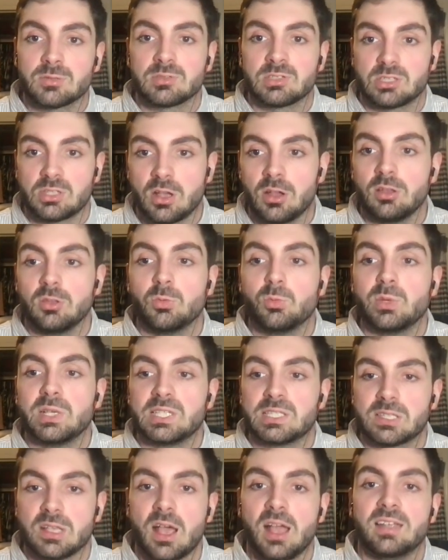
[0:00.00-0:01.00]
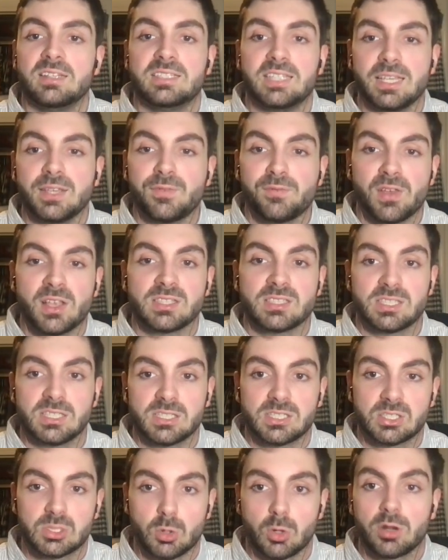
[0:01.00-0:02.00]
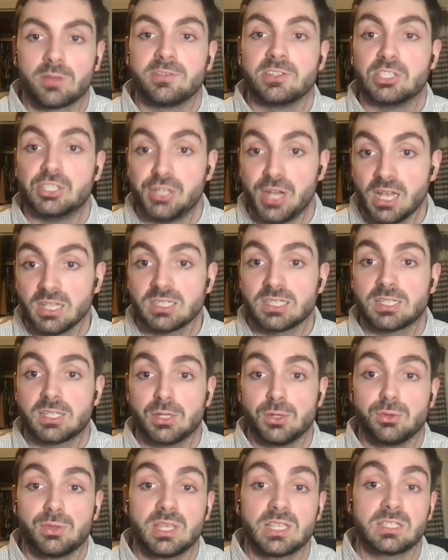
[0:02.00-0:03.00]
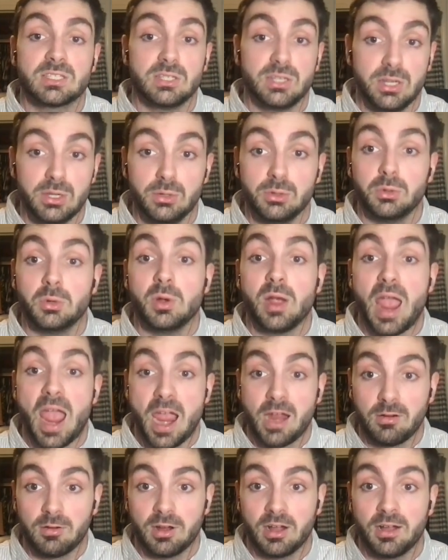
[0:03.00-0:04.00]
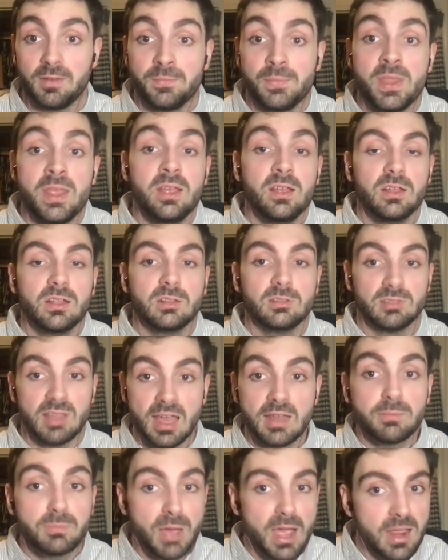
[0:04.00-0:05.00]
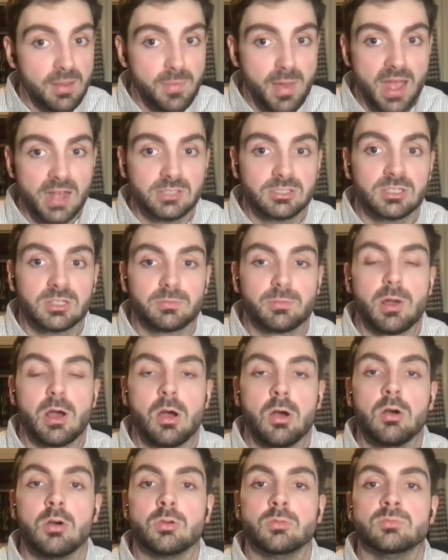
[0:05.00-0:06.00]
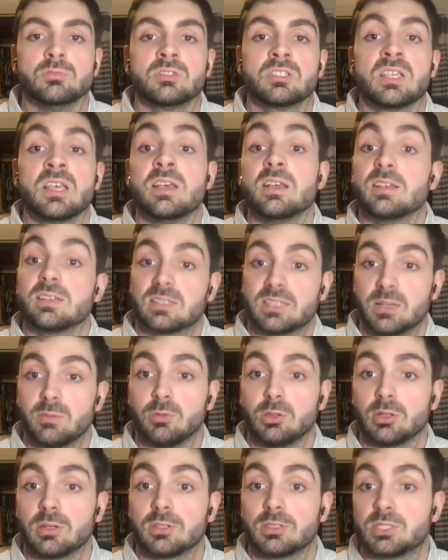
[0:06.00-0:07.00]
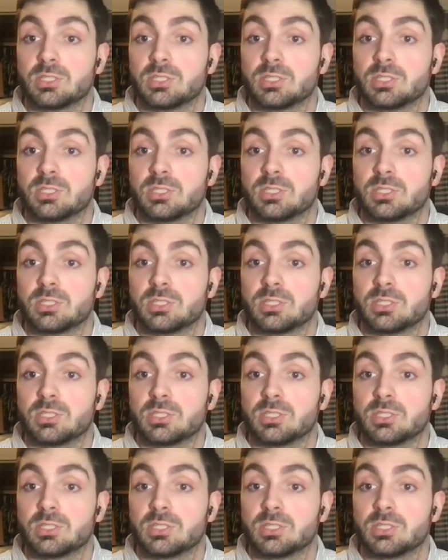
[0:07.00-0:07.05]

a result, we saw defenses sort of adjust to this new era led by Patrick Mahomes, similar